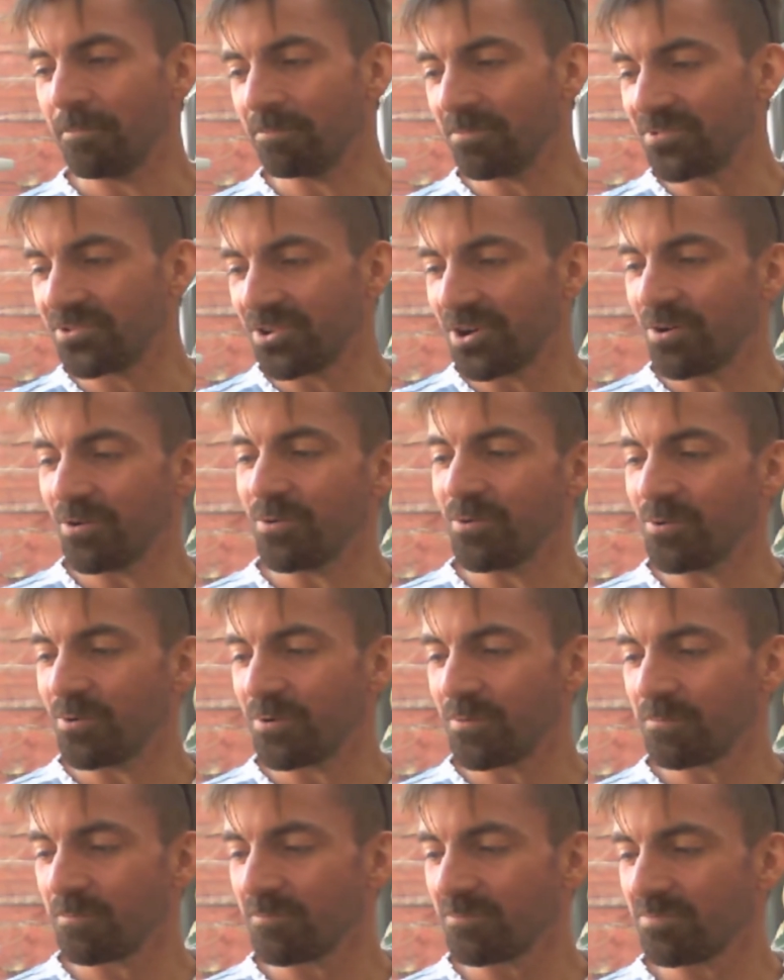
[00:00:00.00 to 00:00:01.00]
So
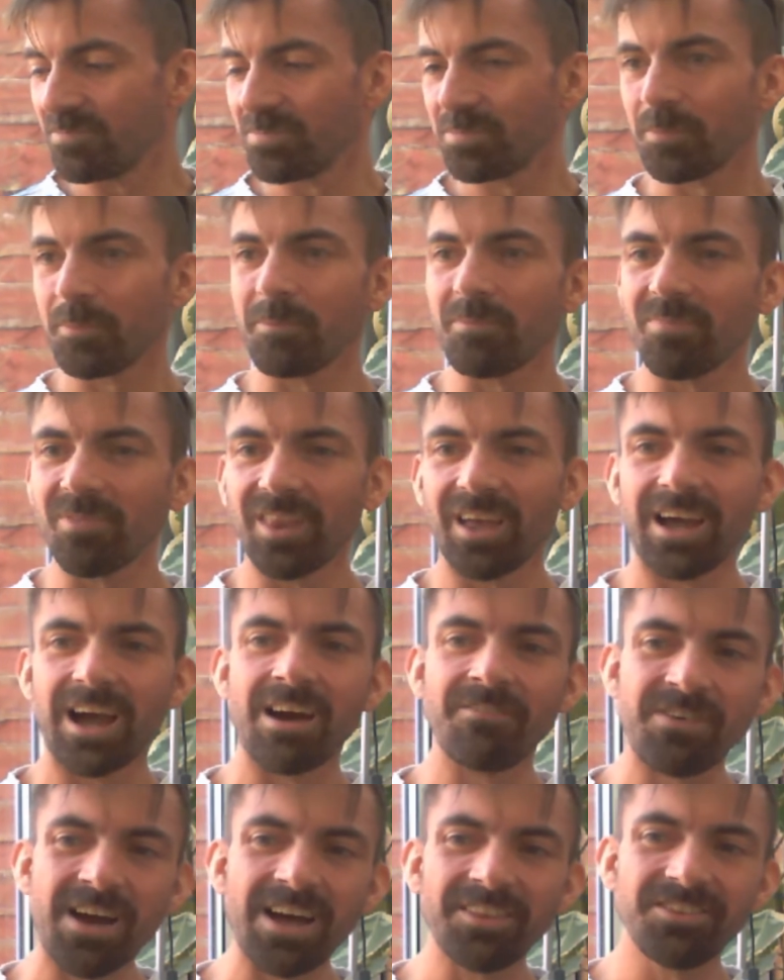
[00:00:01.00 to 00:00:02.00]

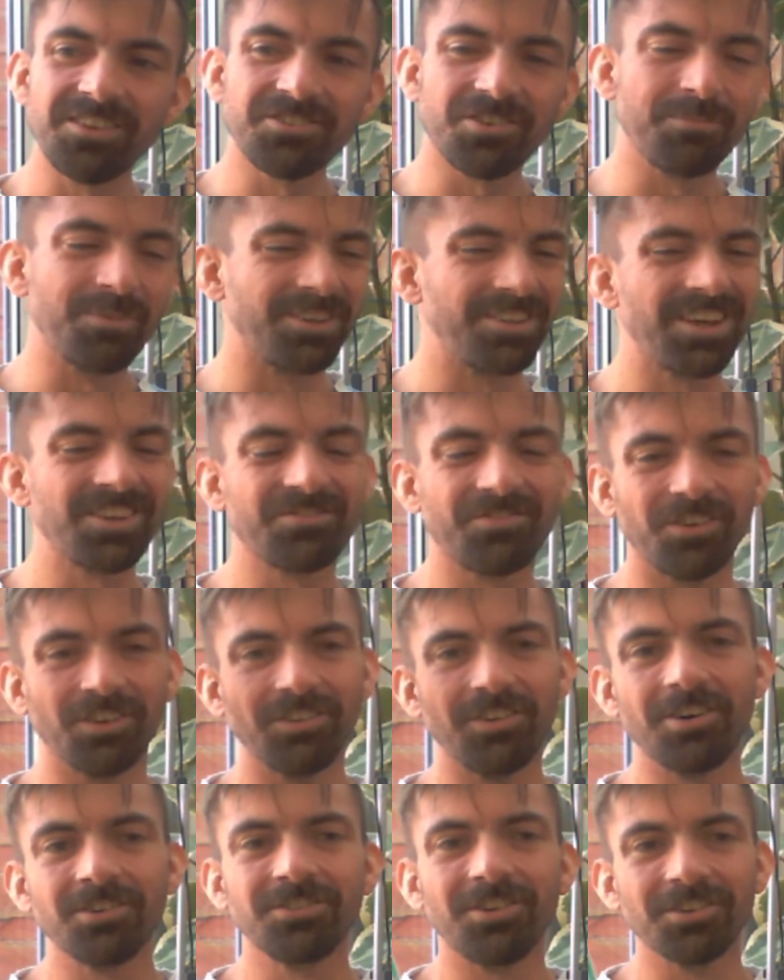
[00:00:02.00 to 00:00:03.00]
I've had this on my desk for a
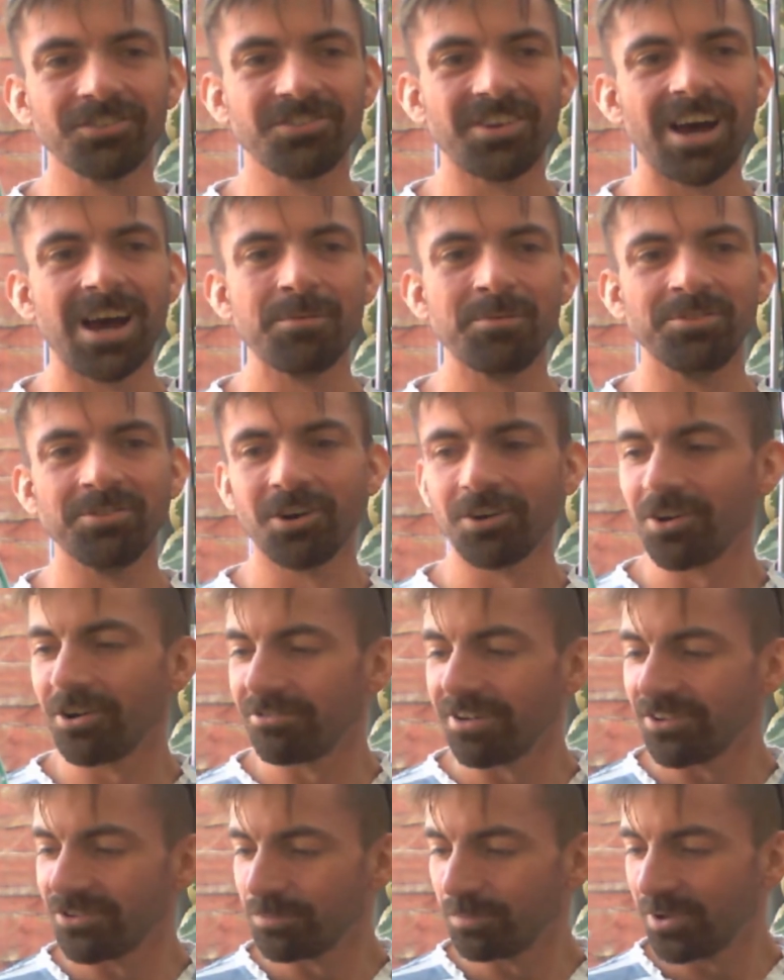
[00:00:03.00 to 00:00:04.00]
long, long time and not got
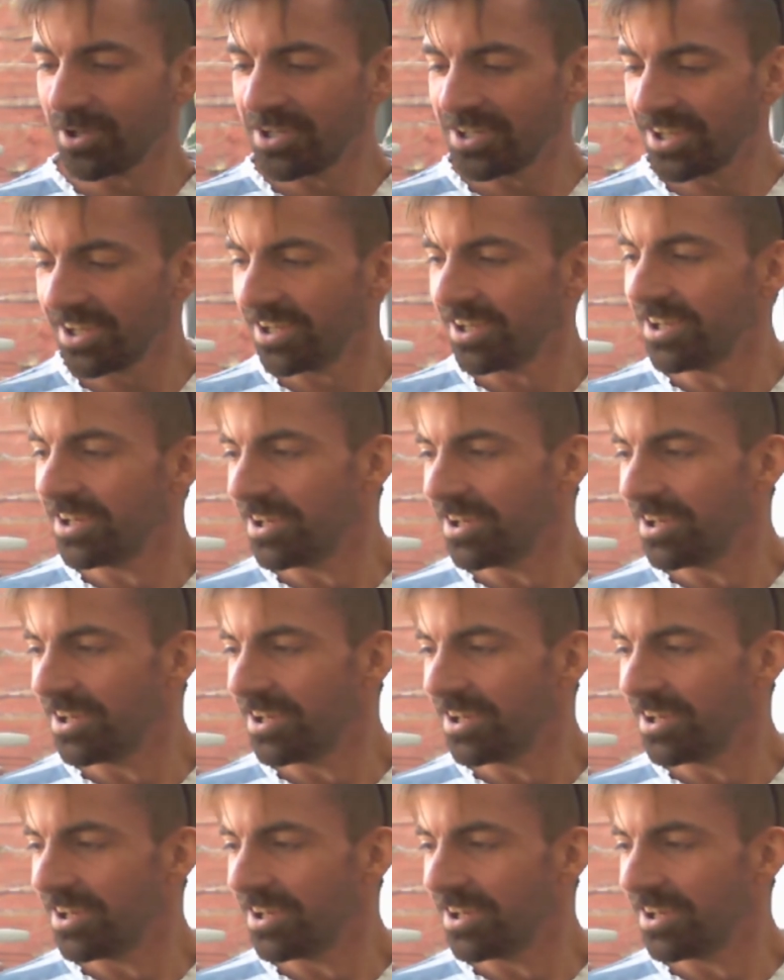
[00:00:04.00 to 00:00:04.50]
around to playing it.